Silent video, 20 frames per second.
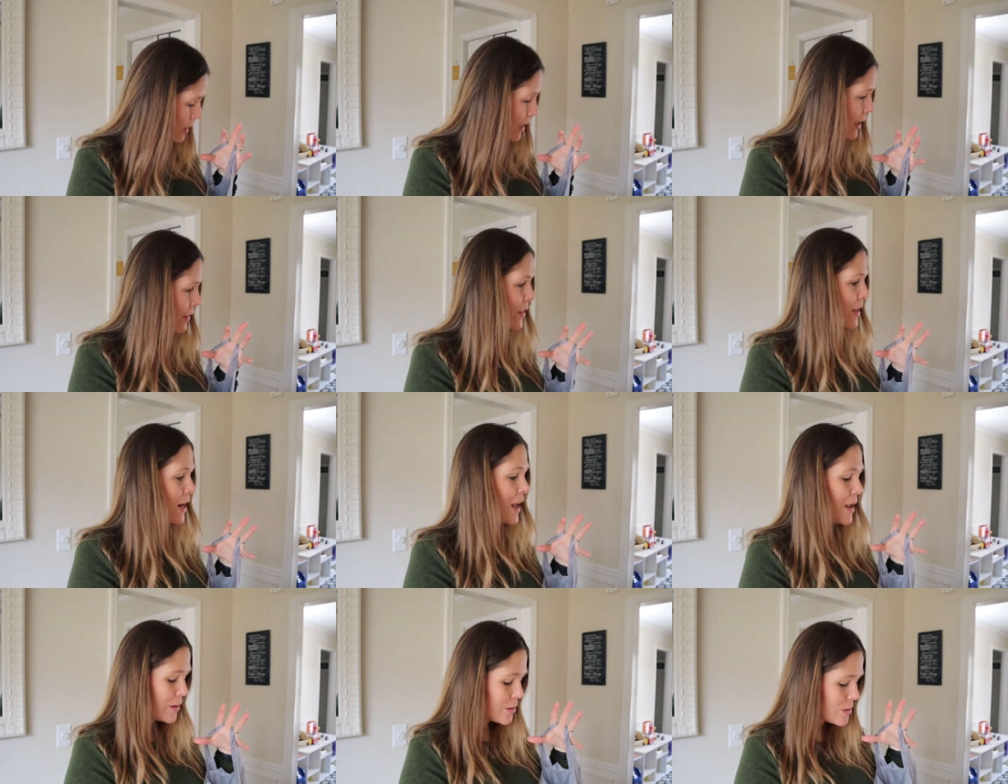And
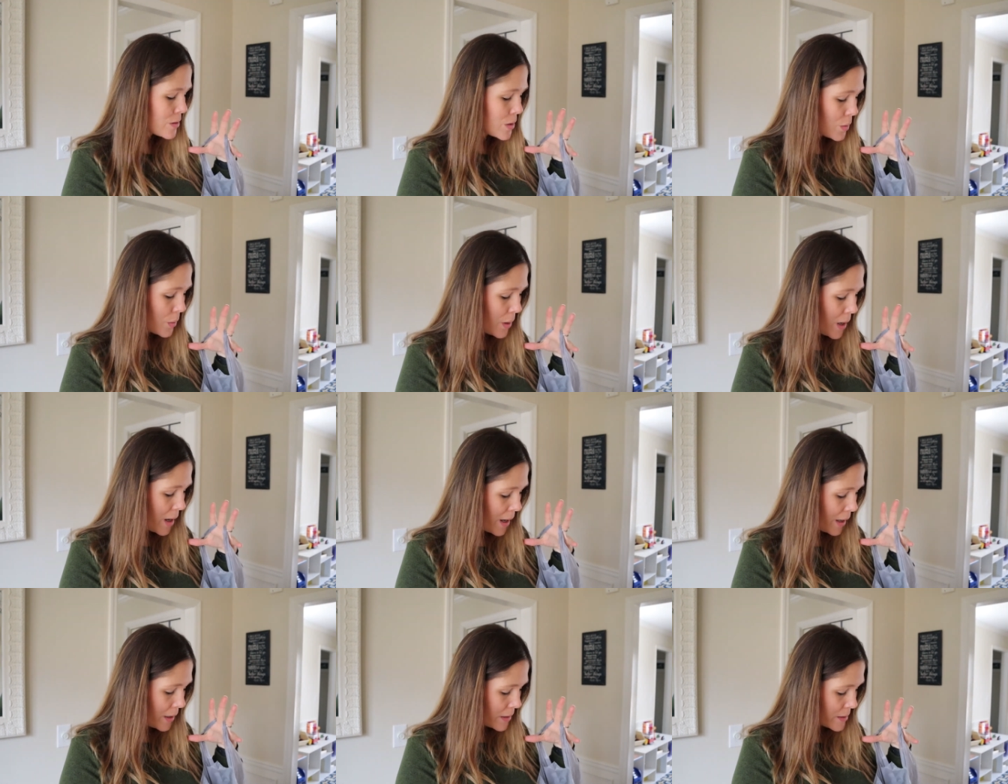then I also
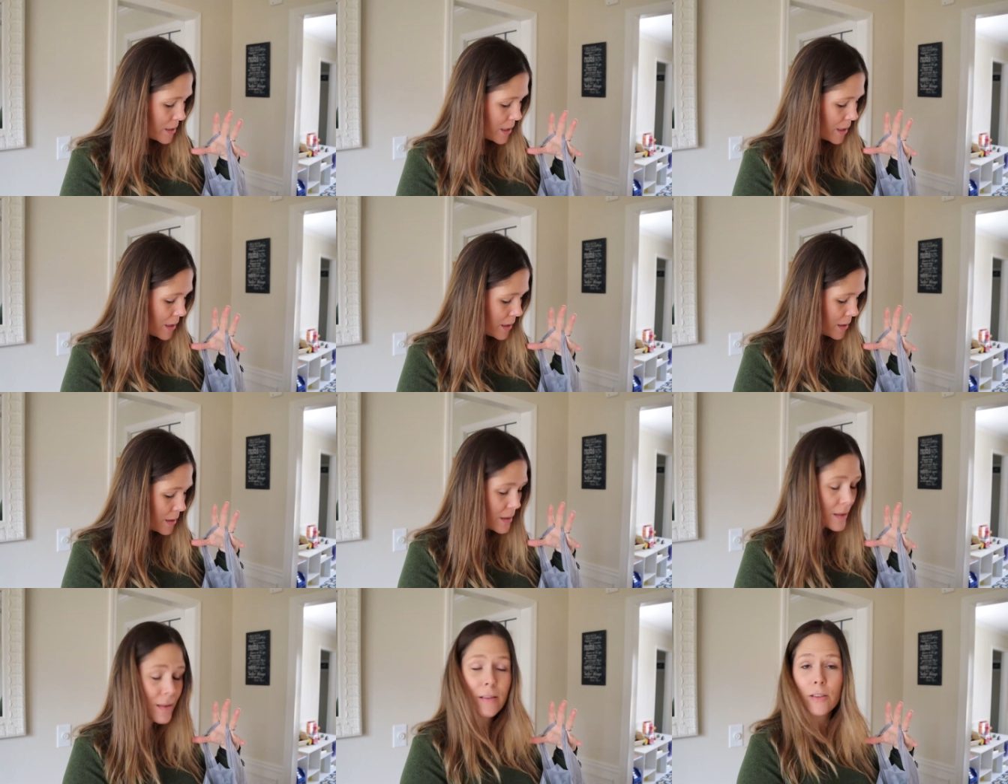got
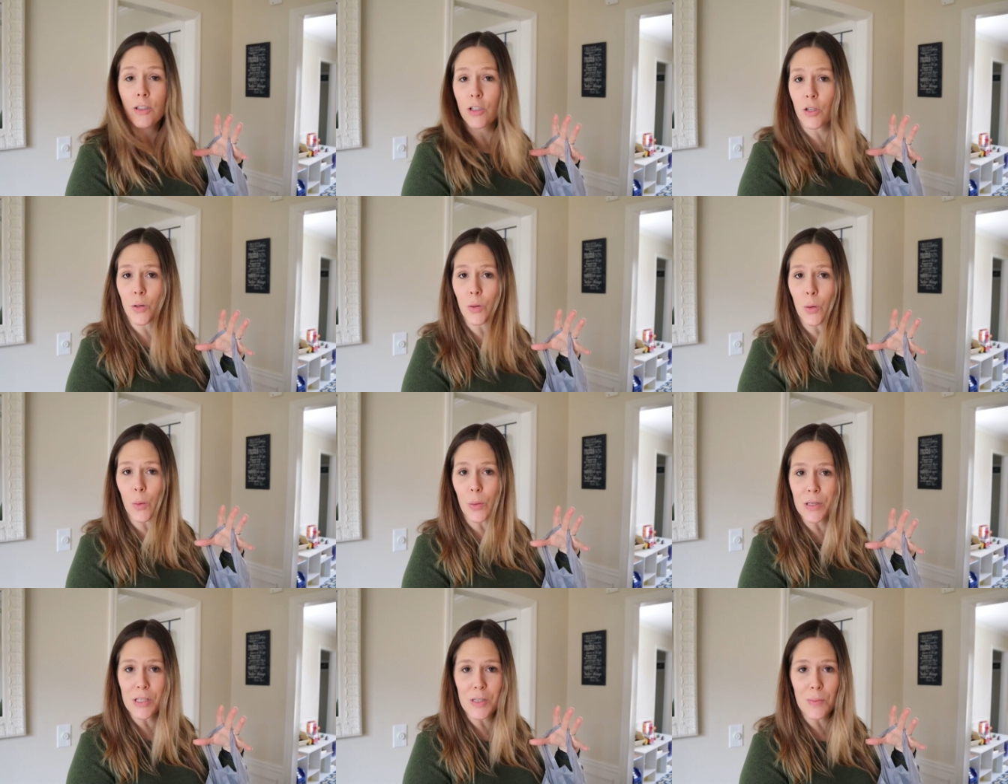
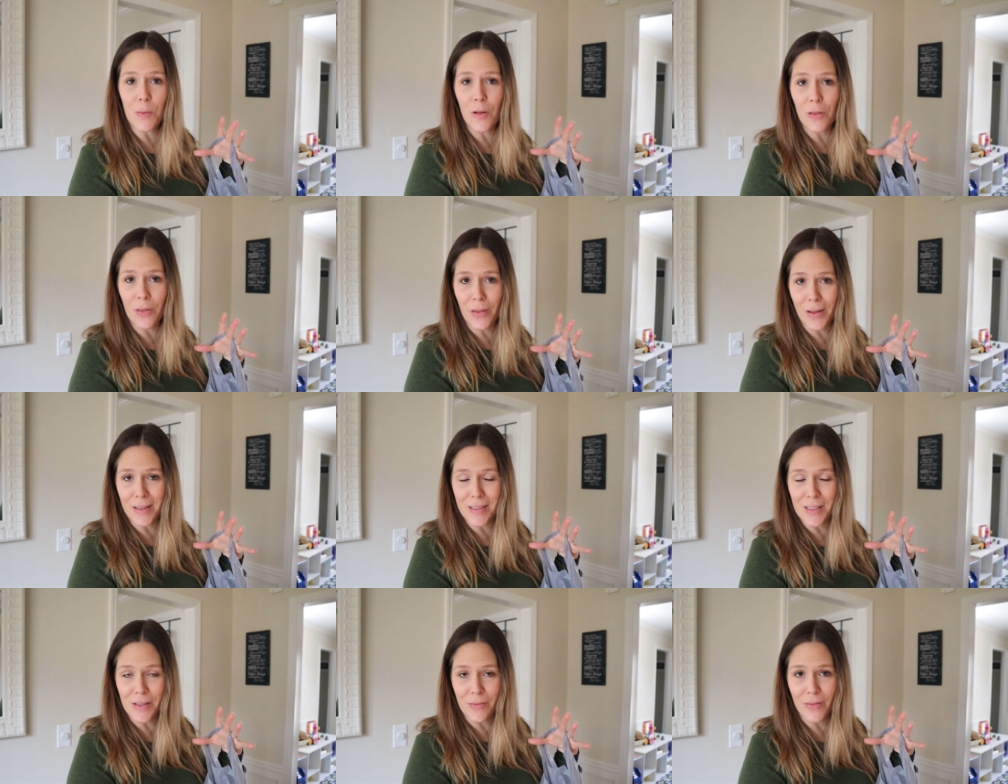two small
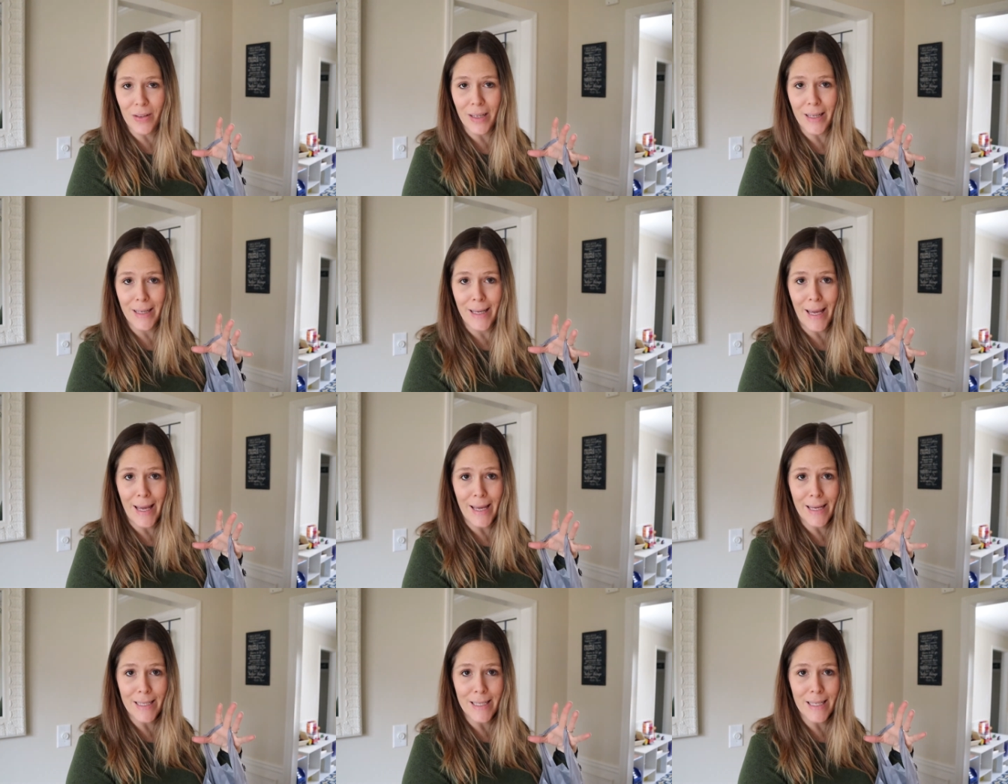things of
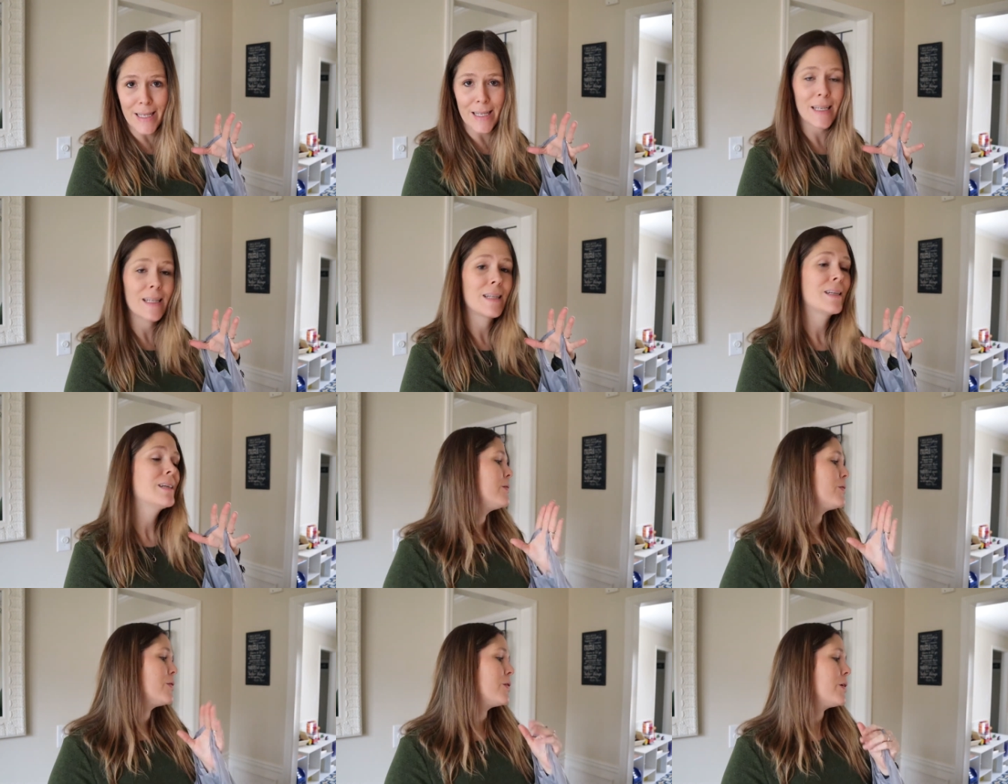
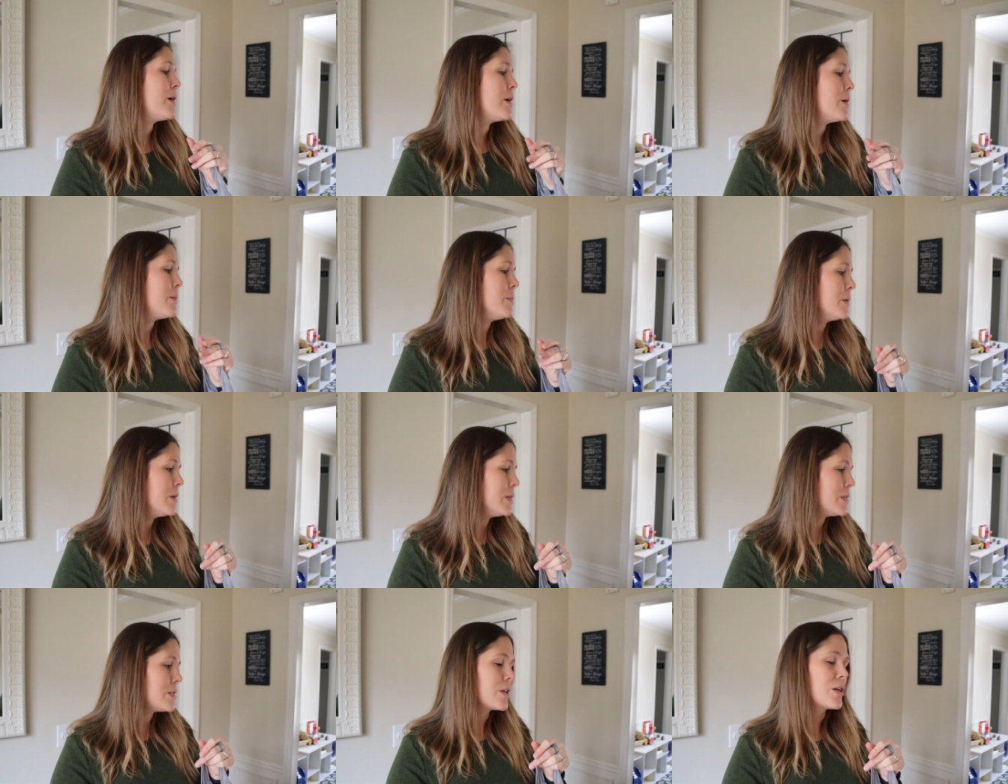for him
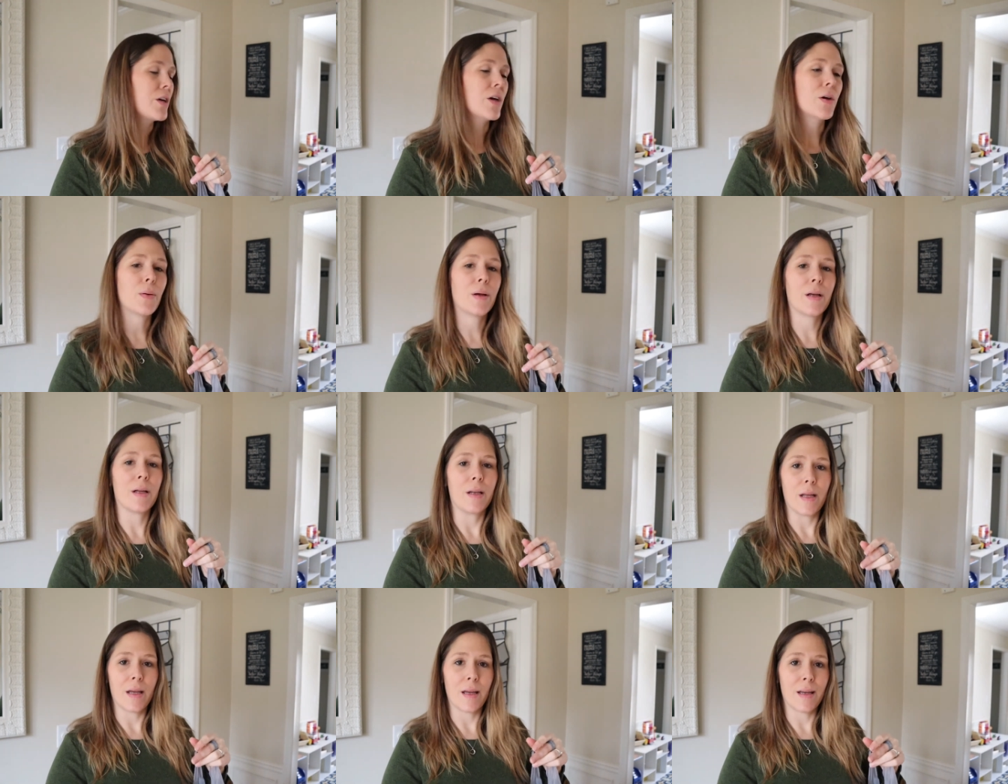to go
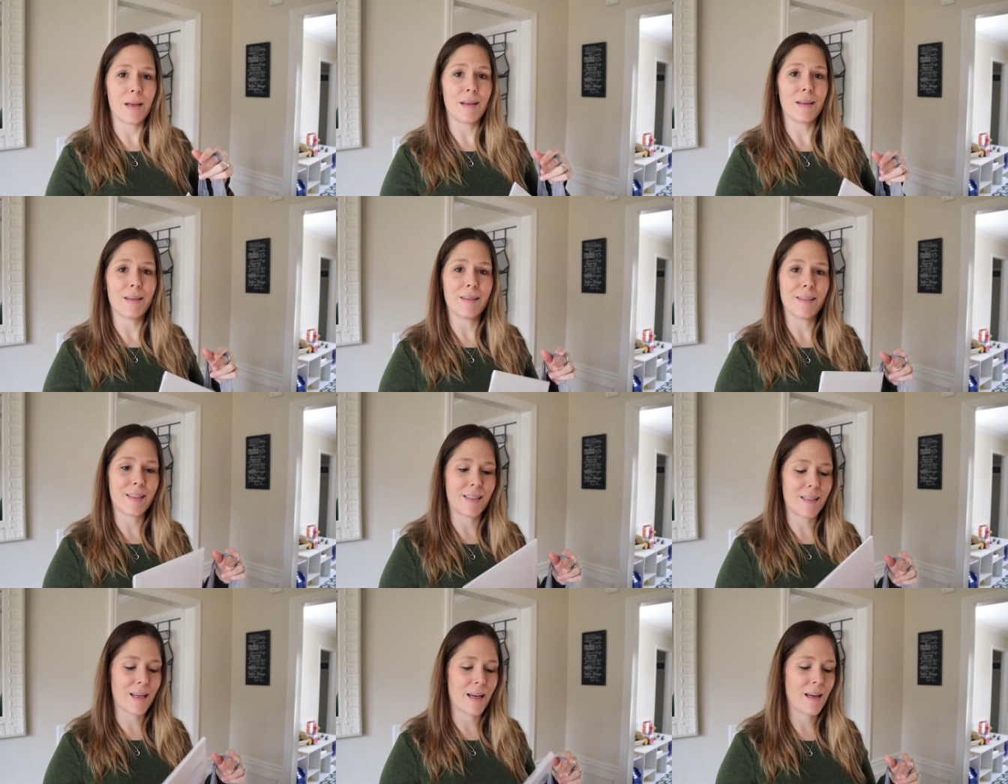in
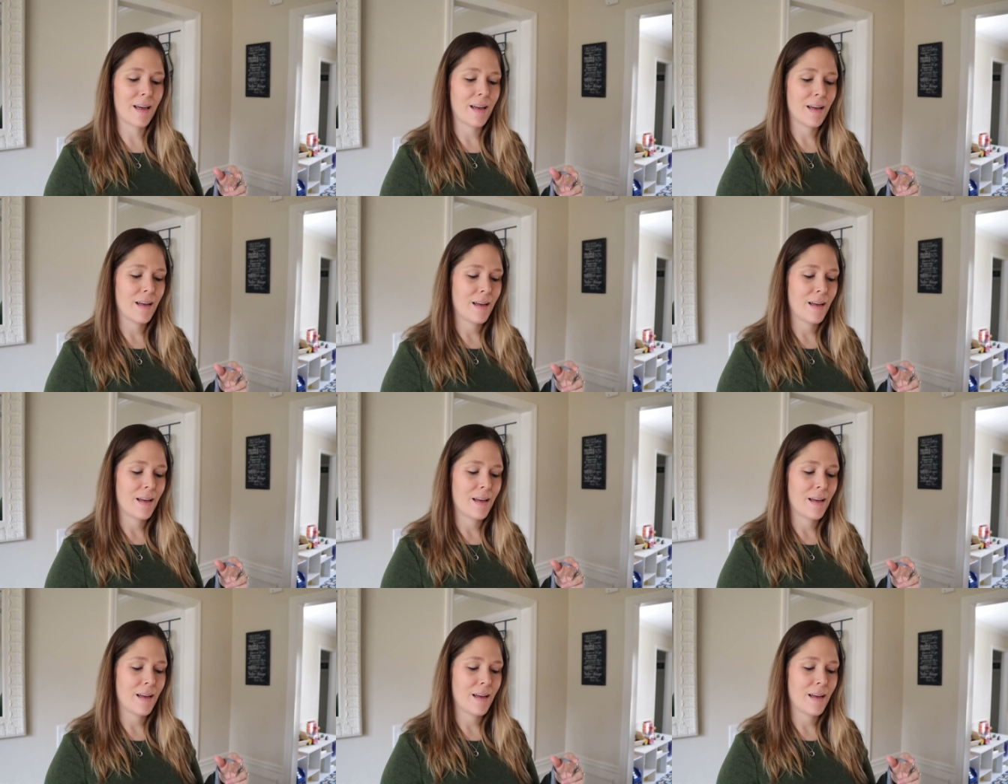his